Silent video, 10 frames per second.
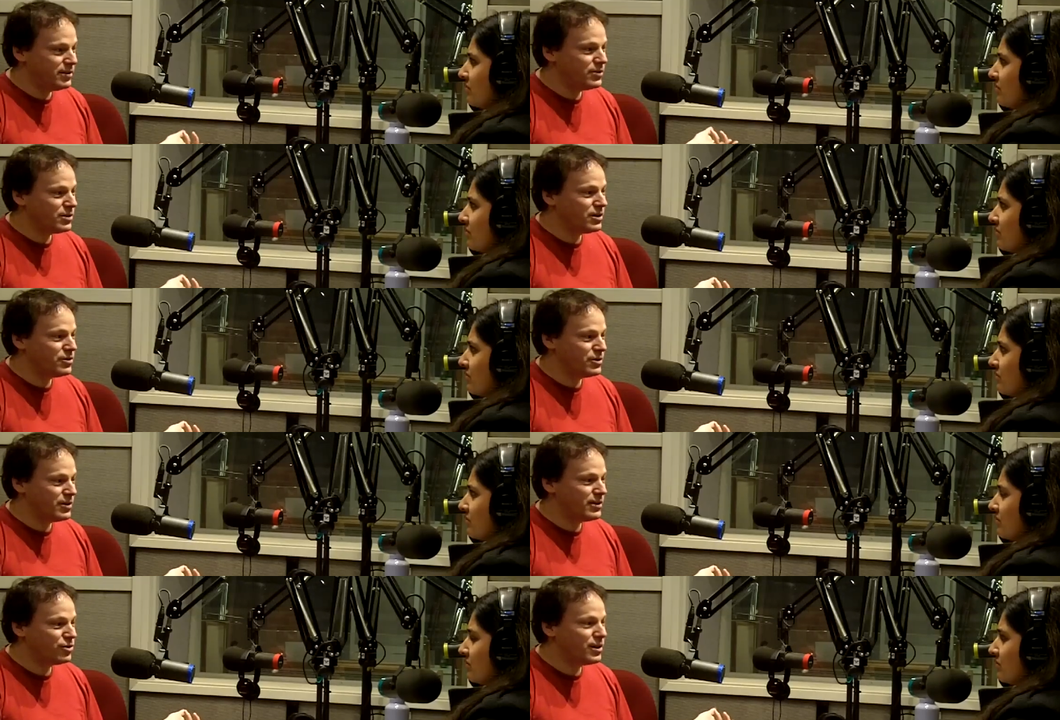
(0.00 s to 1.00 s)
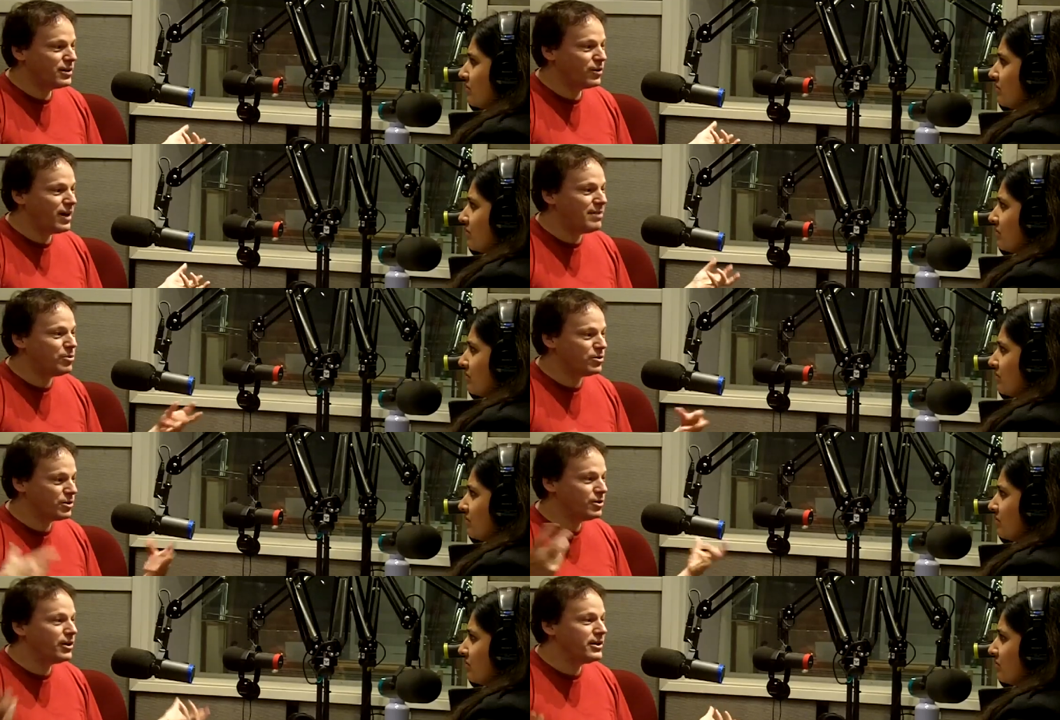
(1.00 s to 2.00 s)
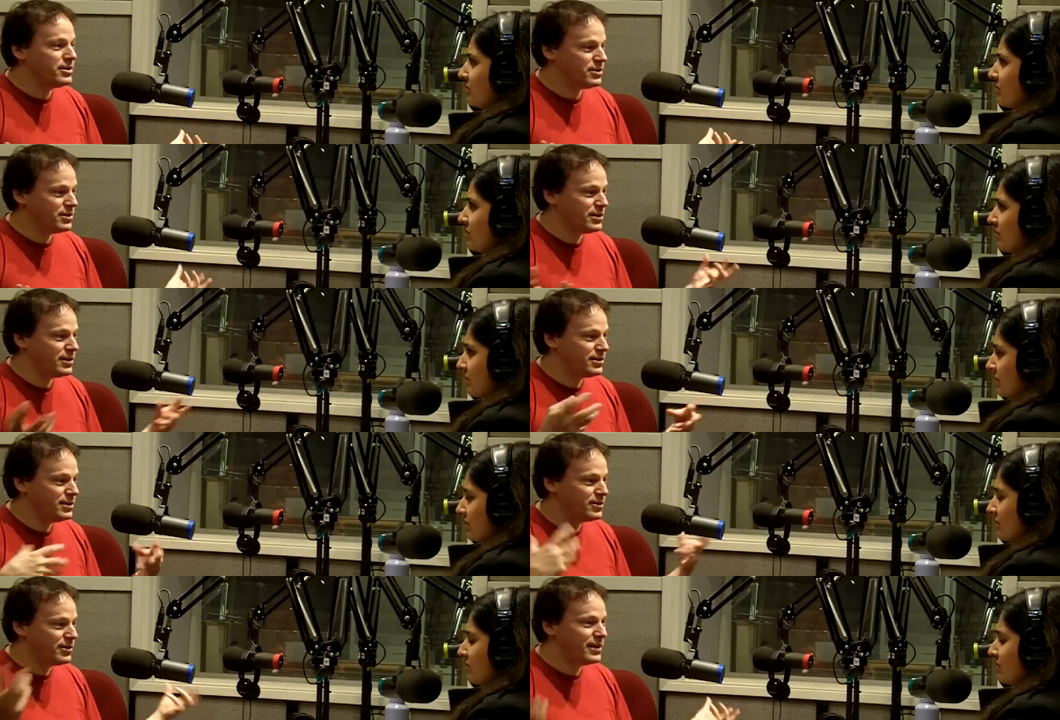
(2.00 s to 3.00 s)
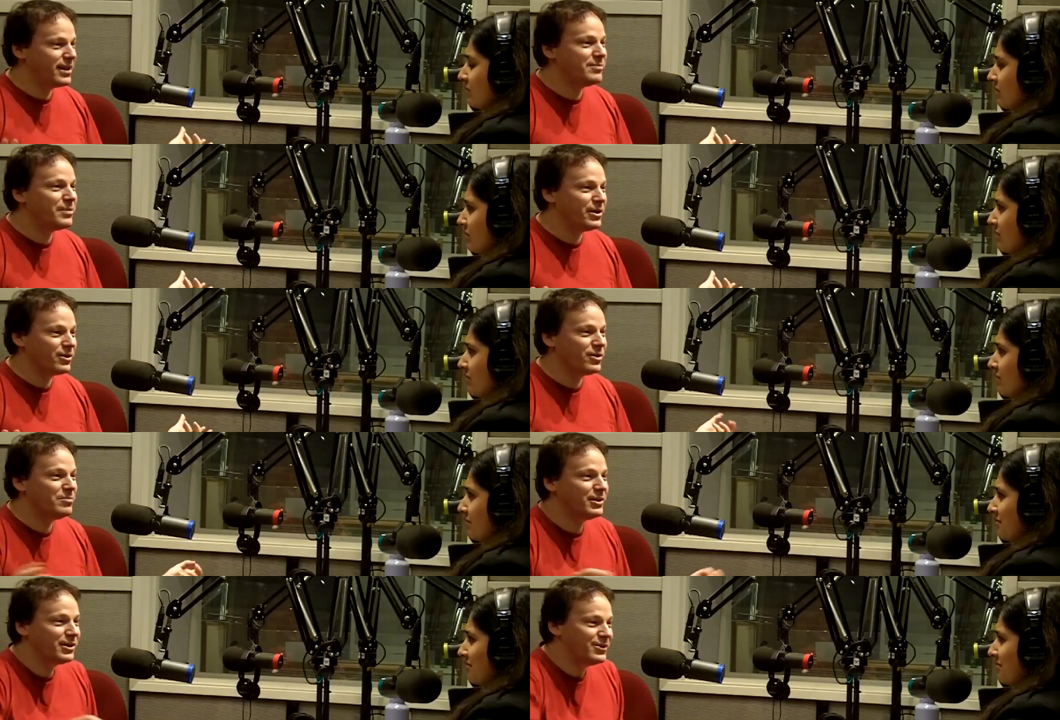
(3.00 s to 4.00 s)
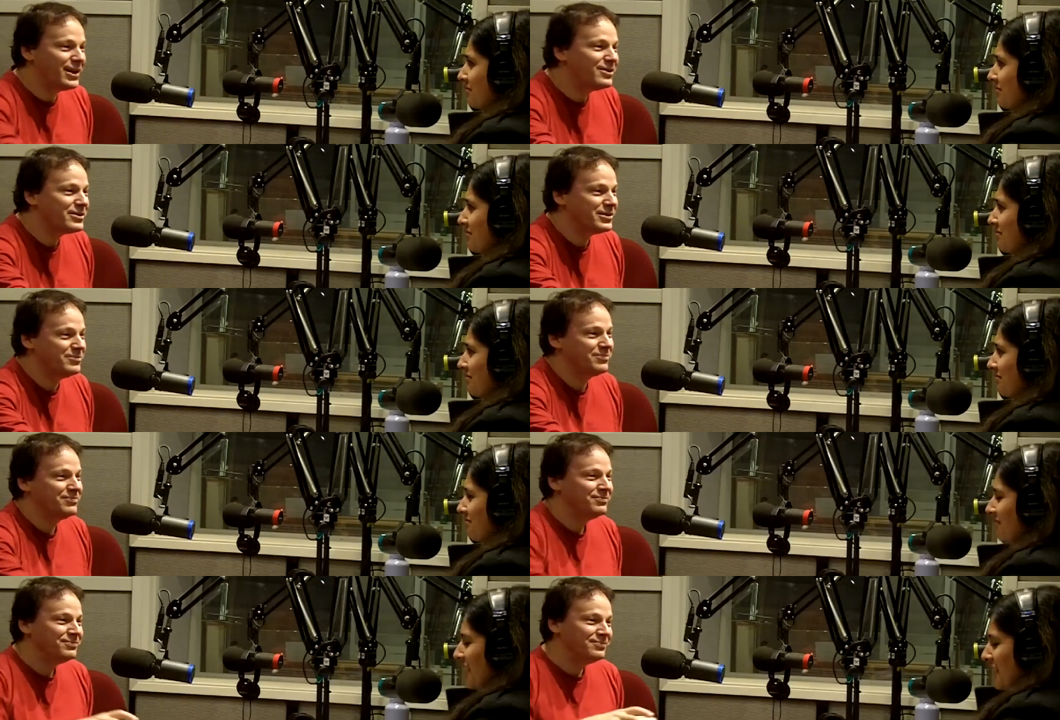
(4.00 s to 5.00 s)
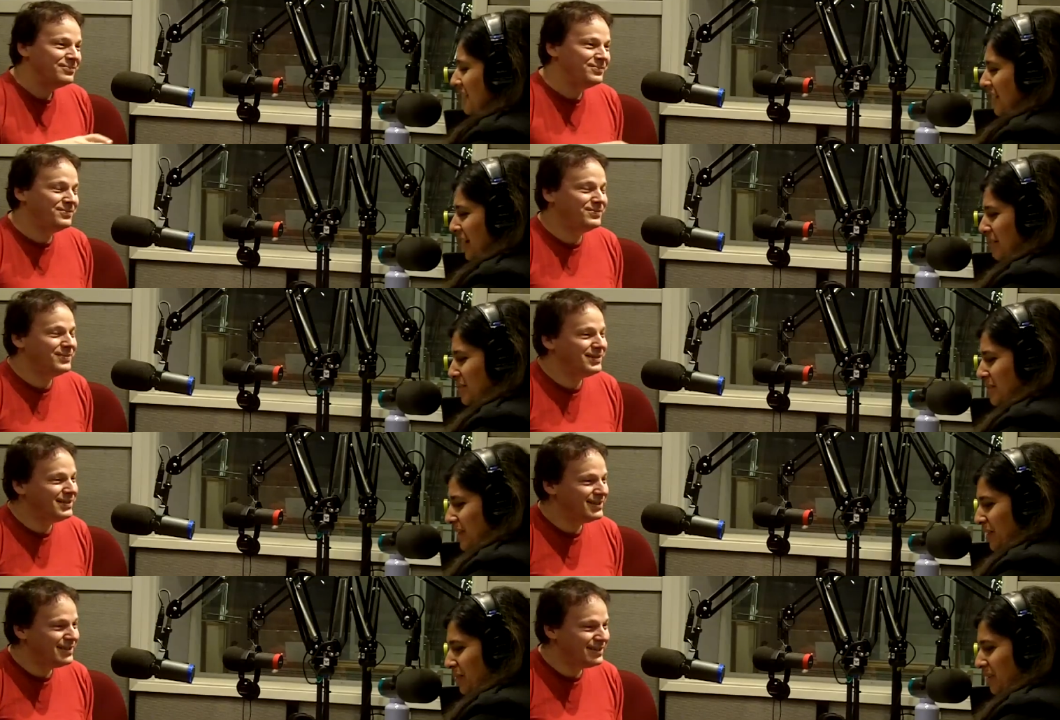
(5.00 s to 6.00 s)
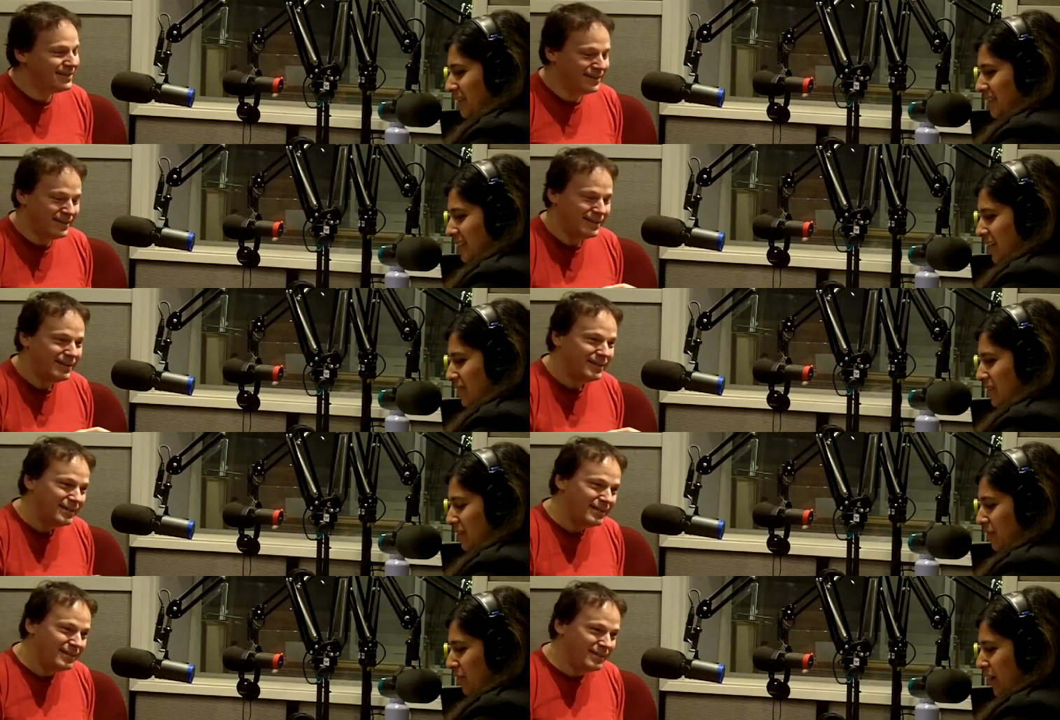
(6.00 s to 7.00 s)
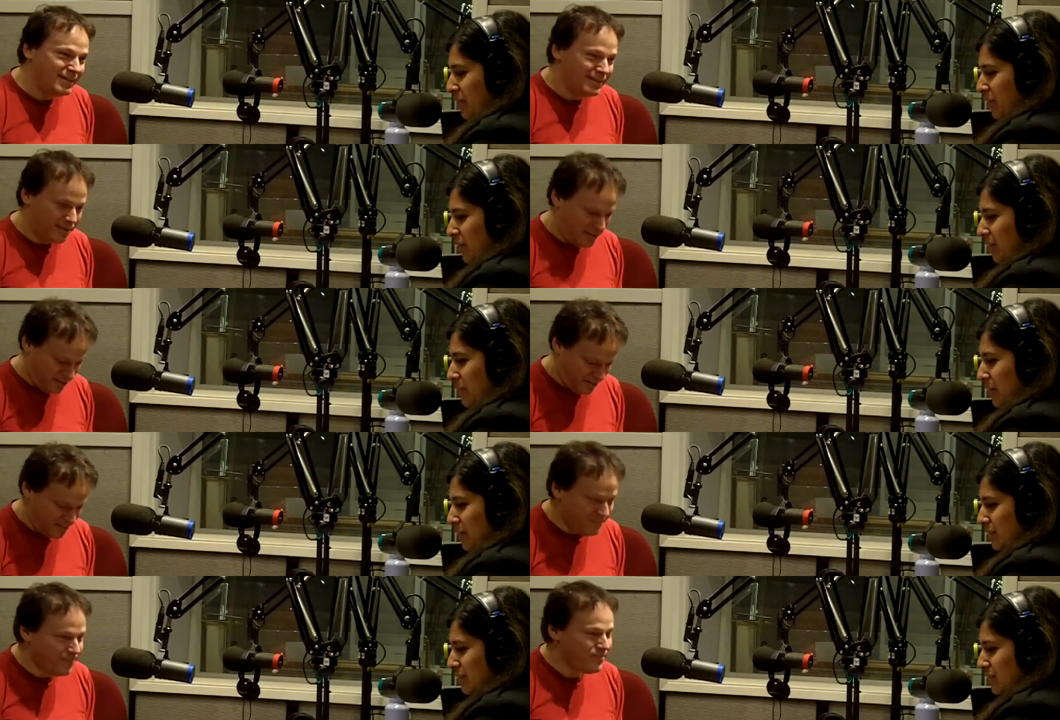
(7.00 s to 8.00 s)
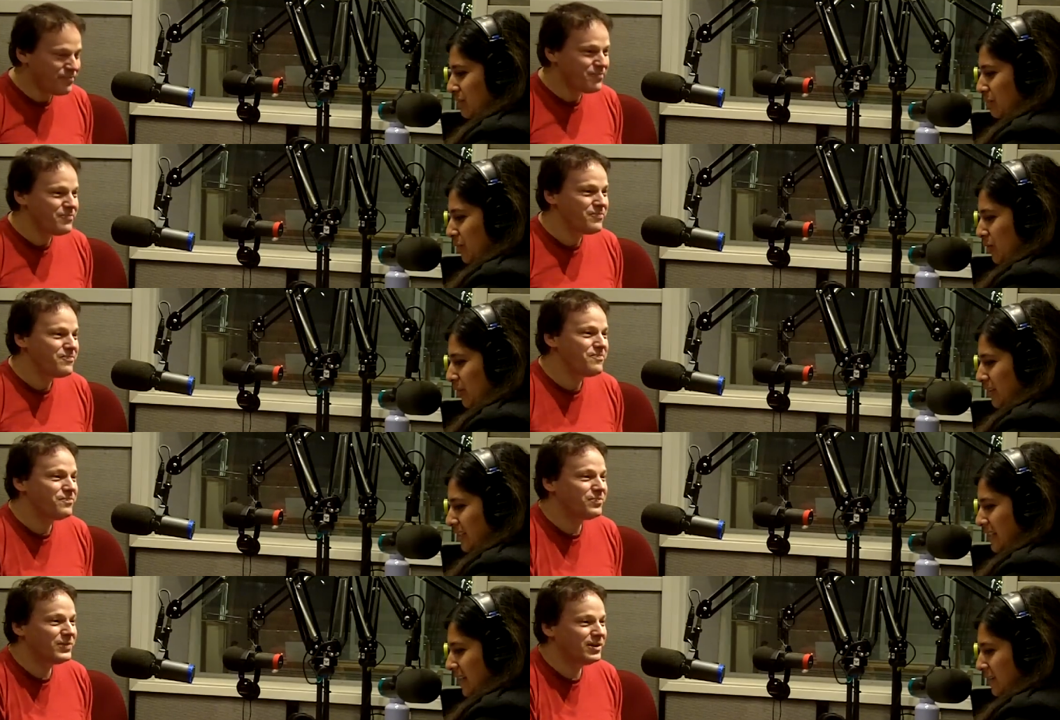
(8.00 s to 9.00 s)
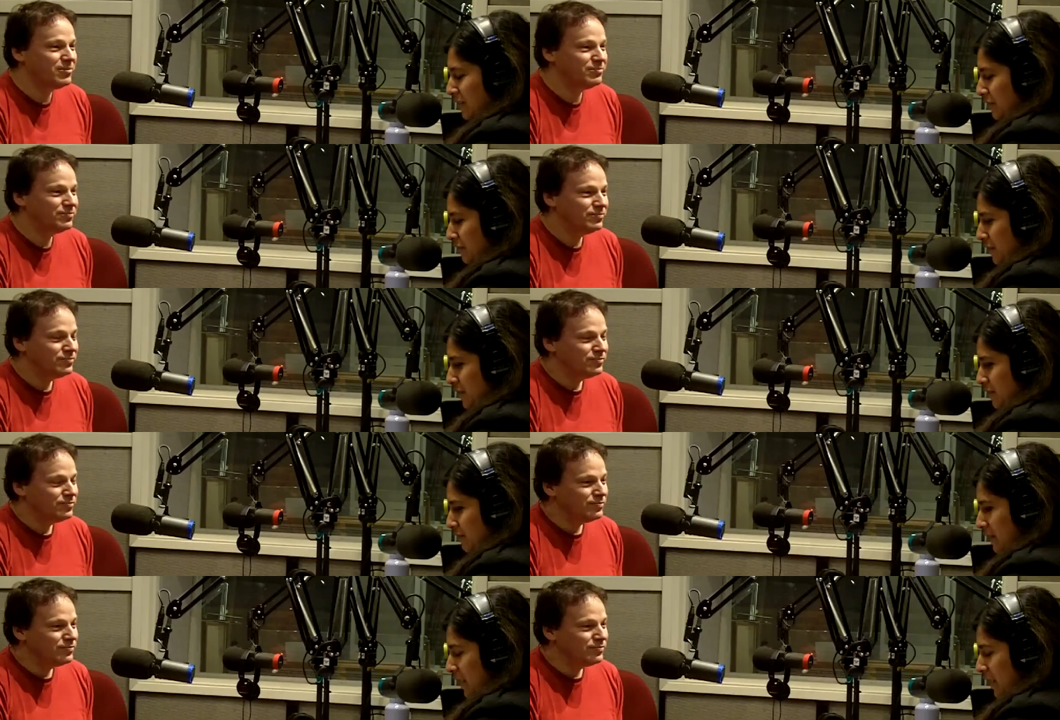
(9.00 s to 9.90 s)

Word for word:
Speaker 1: in those countries are now trying to grab all the cookies as they see their debt empire crumbling around
Speaker 2: them. I'm speaking with David Graeber about his book, Debt: The First